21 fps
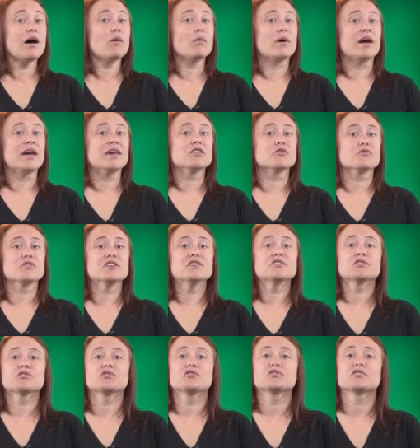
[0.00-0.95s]
That way, the
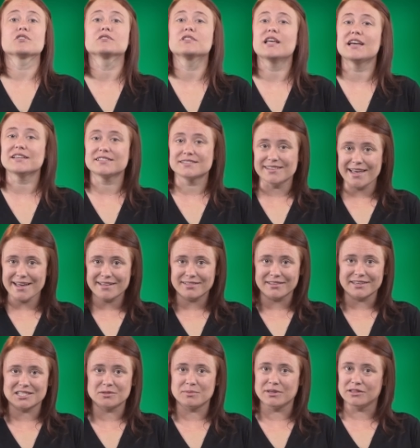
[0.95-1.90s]
researchers are less
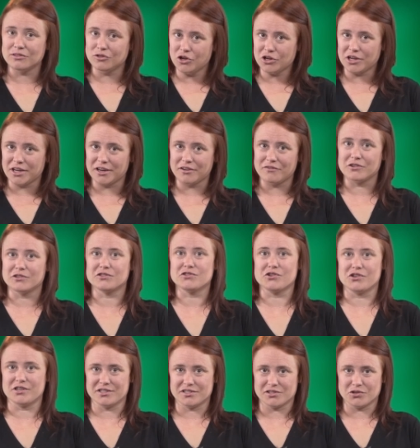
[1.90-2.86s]
likely to be looking for
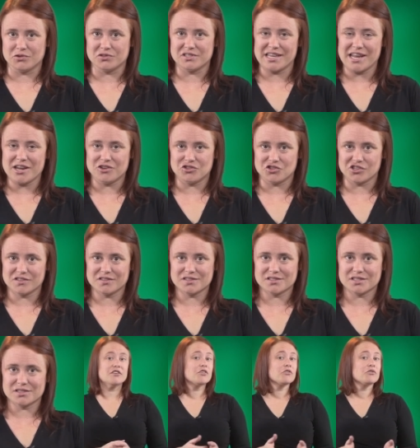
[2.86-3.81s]
certain
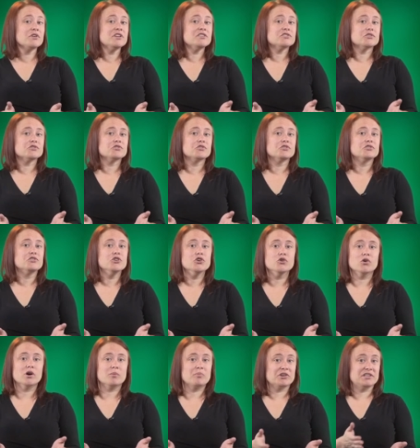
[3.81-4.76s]
associations. If a researcher
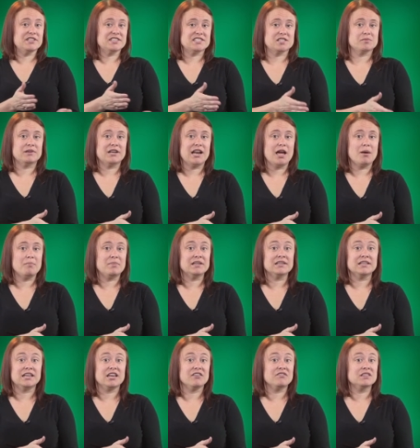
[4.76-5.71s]
knew a participant had
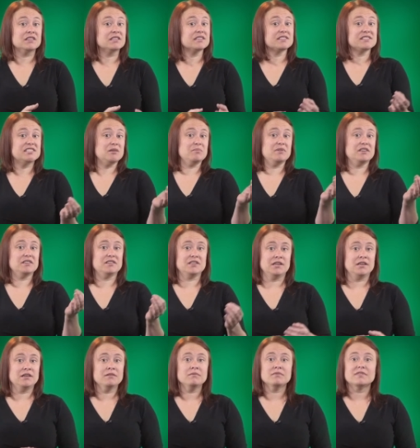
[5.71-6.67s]
been given the
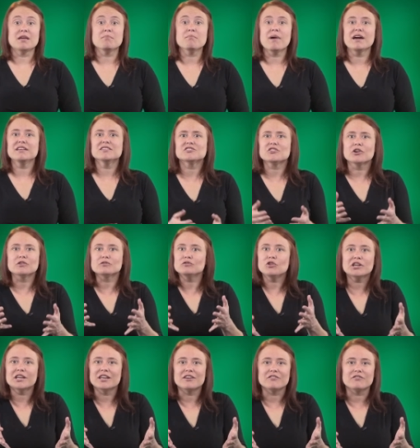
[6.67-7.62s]
CBD, they might start
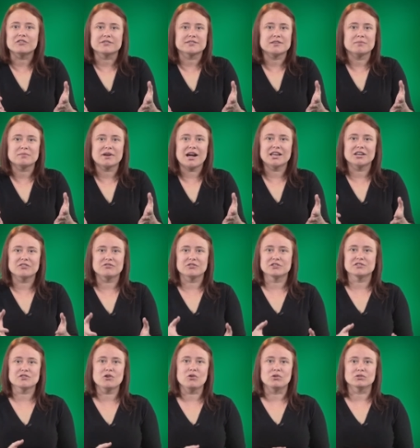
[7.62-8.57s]
looking for some kind of
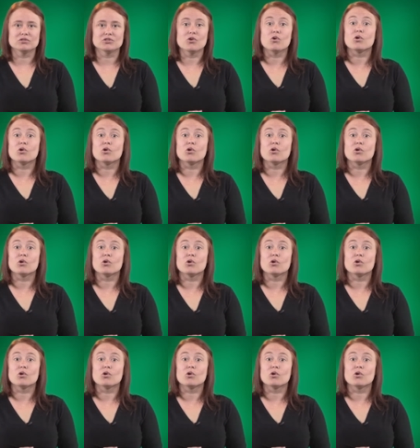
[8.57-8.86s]
result